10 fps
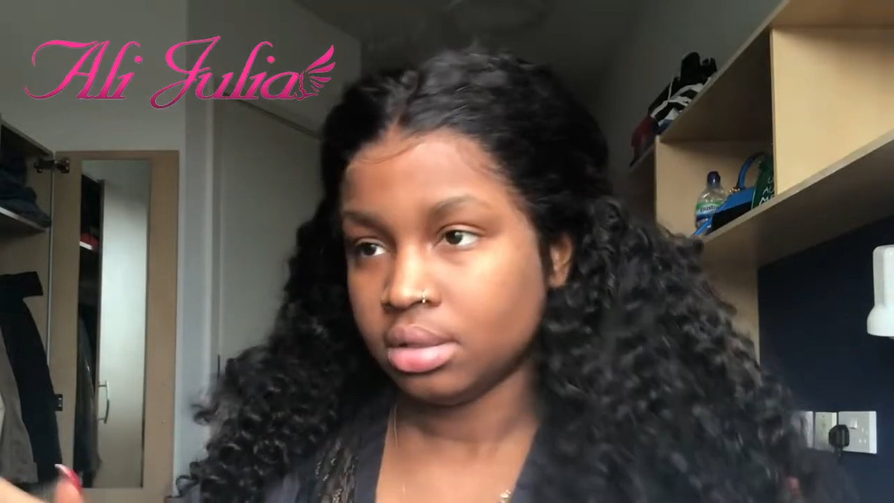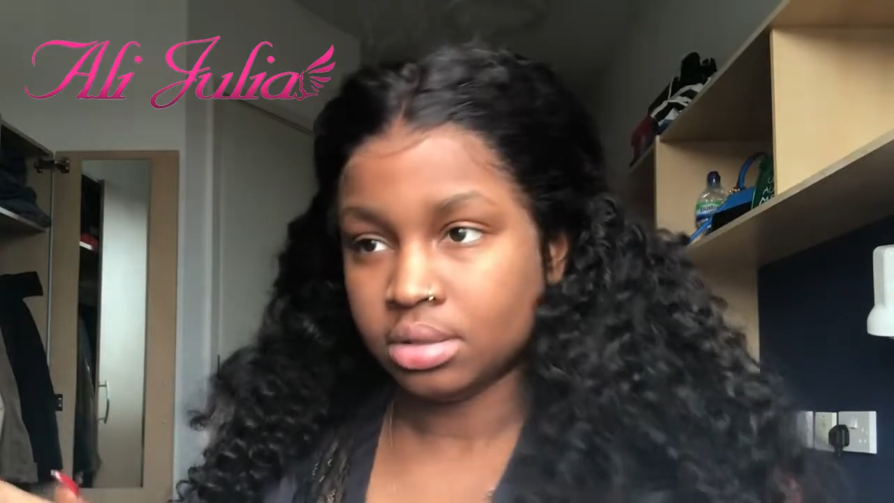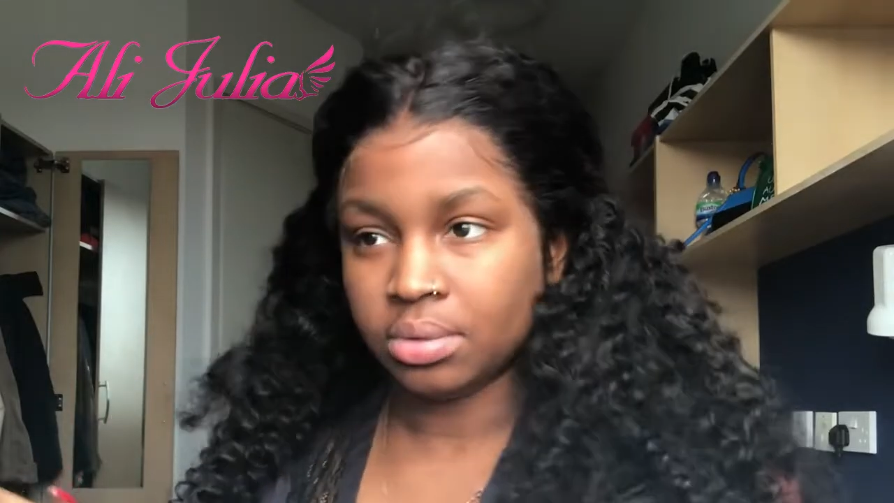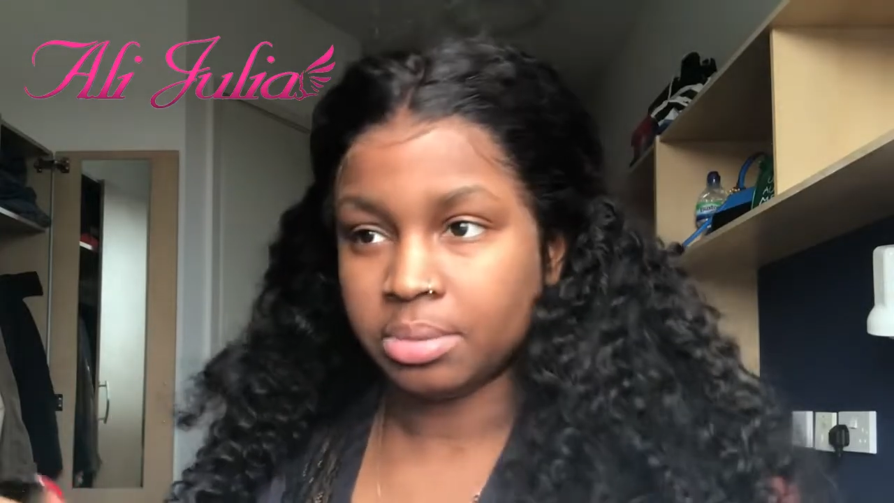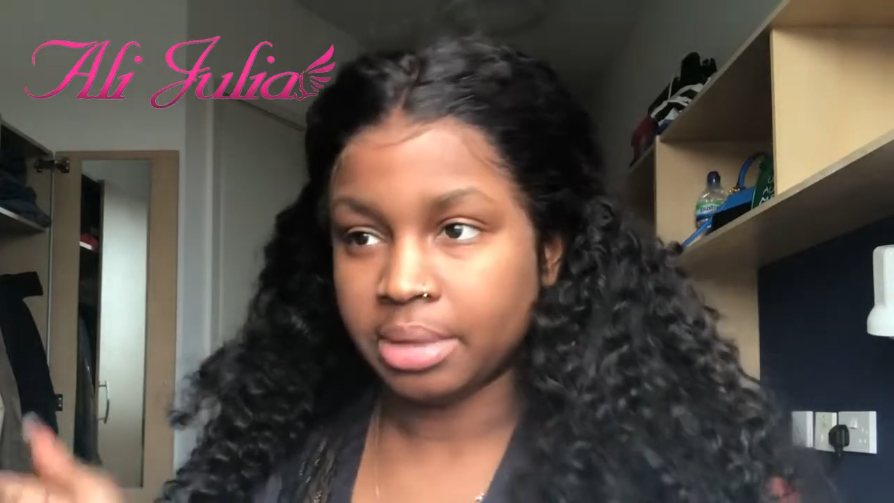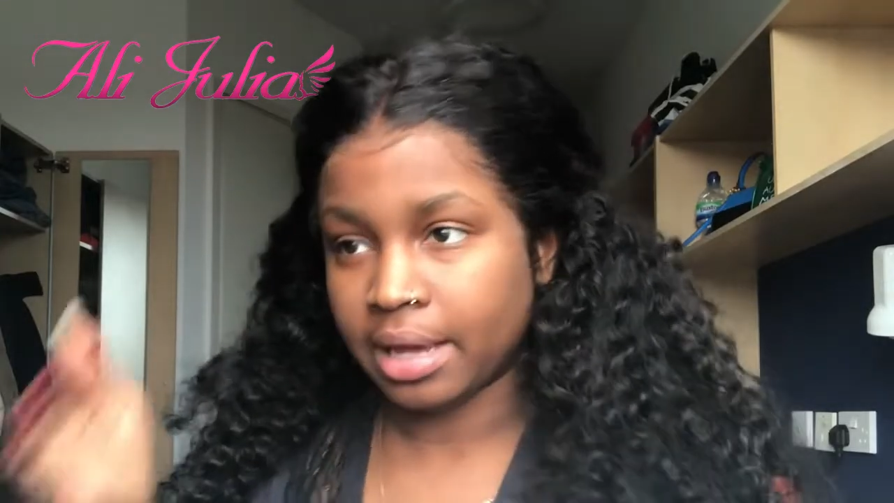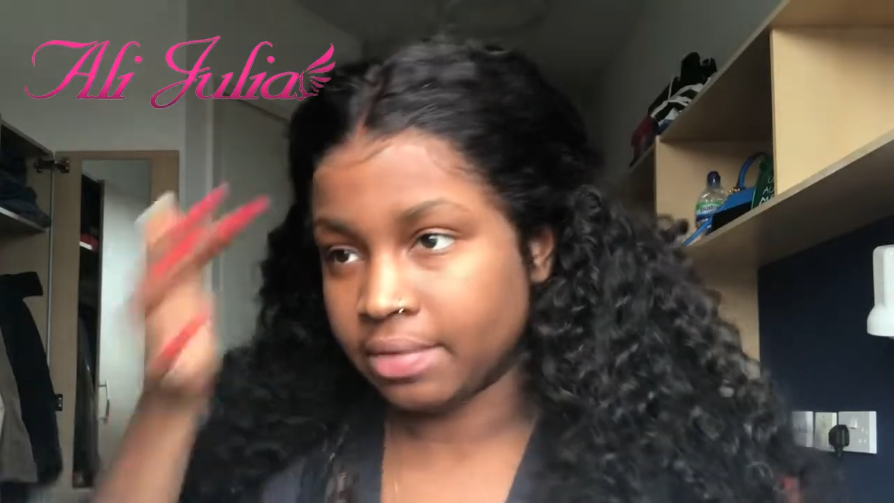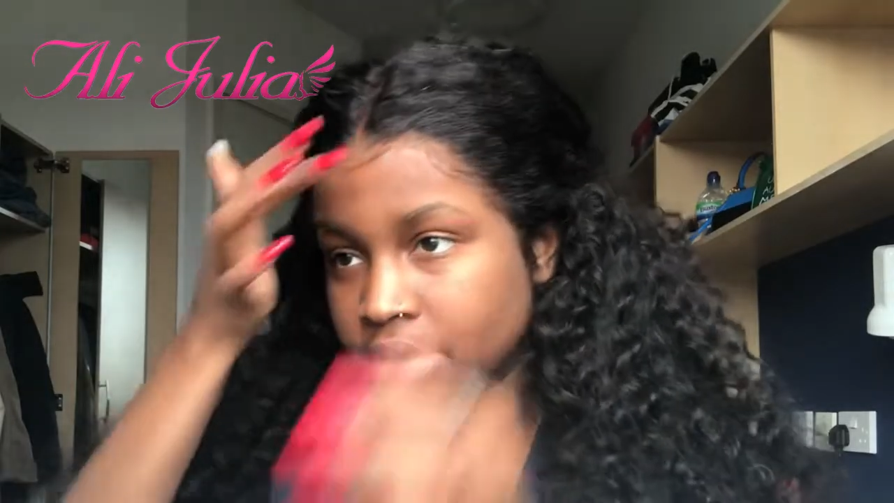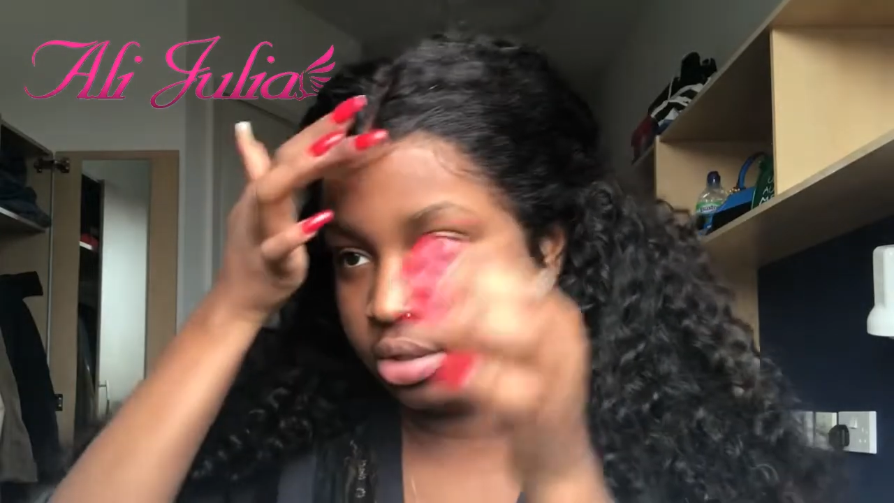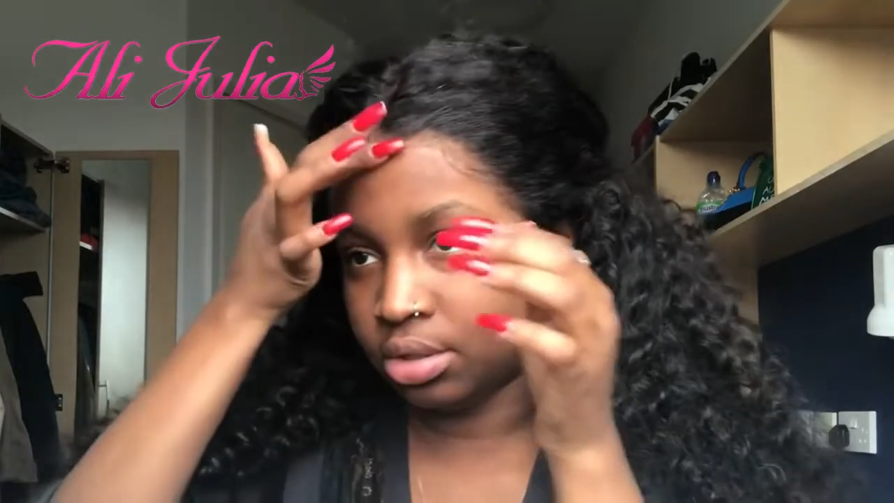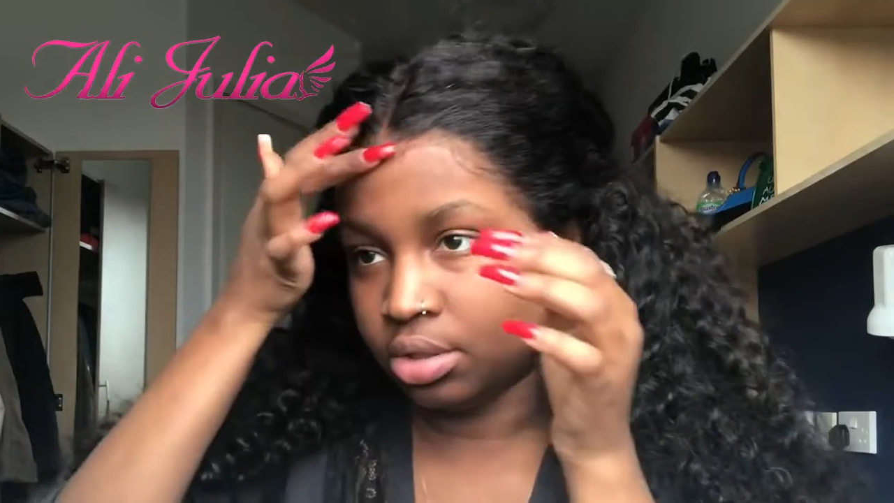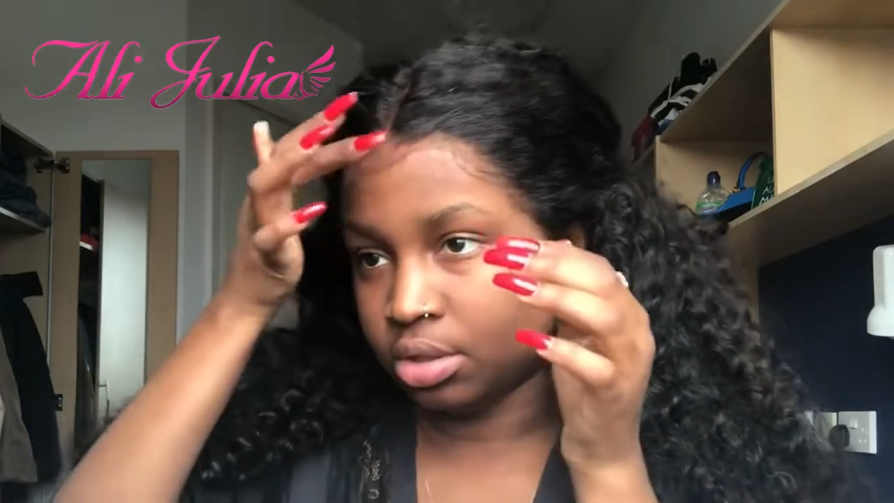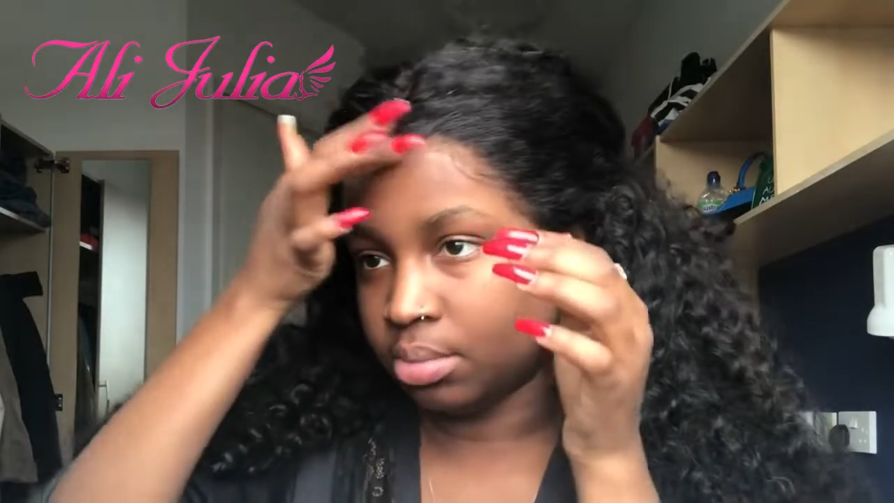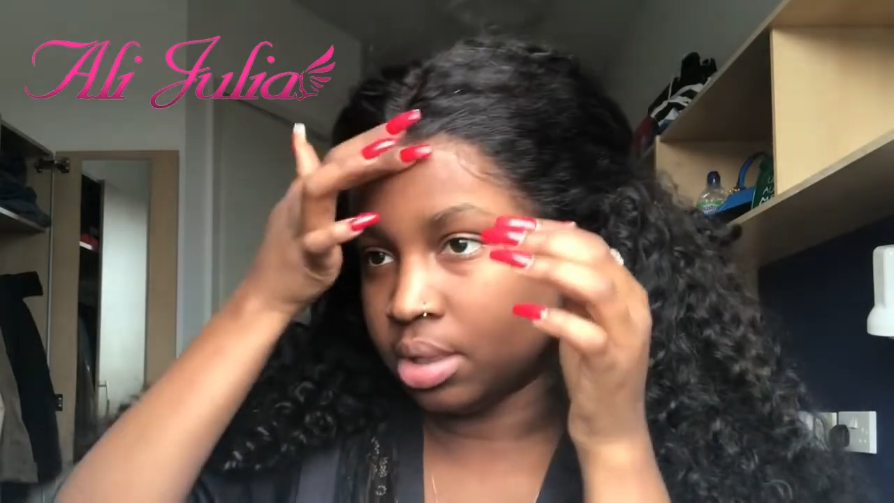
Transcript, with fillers: Don't want to be having too